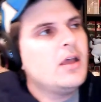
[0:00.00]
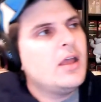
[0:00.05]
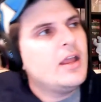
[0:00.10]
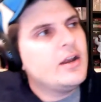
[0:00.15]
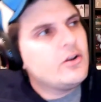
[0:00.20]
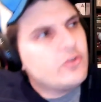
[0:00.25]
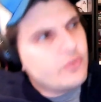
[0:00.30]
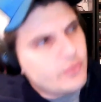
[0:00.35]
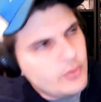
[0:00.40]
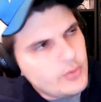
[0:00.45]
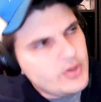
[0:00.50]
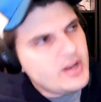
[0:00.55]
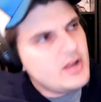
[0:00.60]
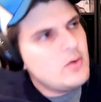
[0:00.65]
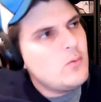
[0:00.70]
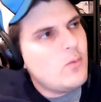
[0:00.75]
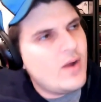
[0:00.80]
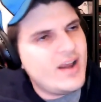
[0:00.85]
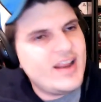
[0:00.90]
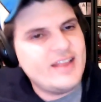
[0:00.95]

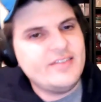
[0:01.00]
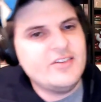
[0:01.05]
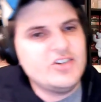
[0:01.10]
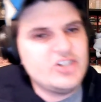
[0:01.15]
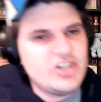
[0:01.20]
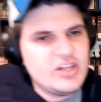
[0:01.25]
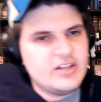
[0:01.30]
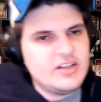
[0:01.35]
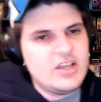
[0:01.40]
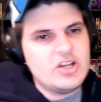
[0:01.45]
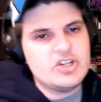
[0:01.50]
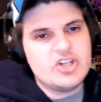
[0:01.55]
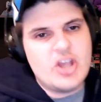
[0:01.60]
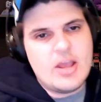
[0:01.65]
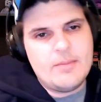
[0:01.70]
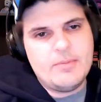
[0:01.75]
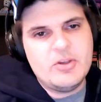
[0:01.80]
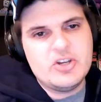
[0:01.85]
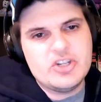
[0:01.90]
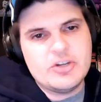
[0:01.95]
including winning the G League
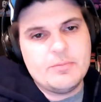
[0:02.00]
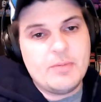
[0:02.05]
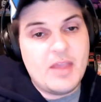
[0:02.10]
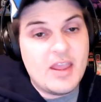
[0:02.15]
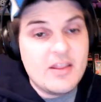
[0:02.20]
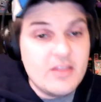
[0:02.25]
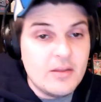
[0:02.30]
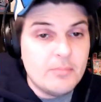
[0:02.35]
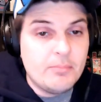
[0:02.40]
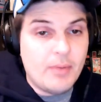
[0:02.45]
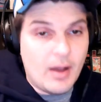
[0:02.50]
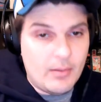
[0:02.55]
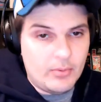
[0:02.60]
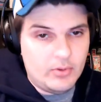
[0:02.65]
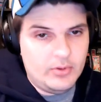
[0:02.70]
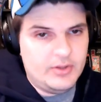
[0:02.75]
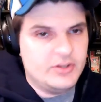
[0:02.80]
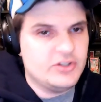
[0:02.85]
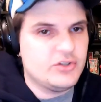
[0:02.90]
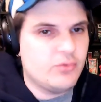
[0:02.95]
championship in the
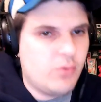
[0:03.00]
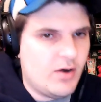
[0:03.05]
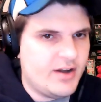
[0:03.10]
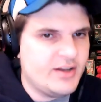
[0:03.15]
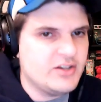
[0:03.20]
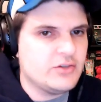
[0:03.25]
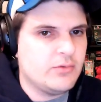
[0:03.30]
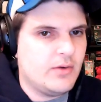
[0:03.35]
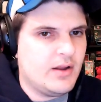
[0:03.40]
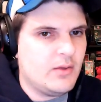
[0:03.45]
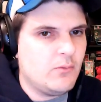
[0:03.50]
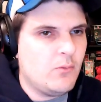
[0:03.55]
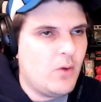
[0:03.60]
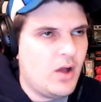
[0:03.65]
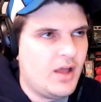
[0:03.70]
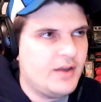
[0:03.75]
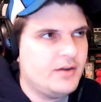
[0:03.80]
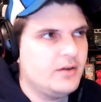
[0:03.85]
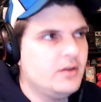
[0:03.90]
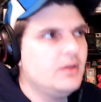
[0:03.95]
bubble in
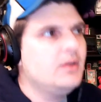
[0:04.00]
2021.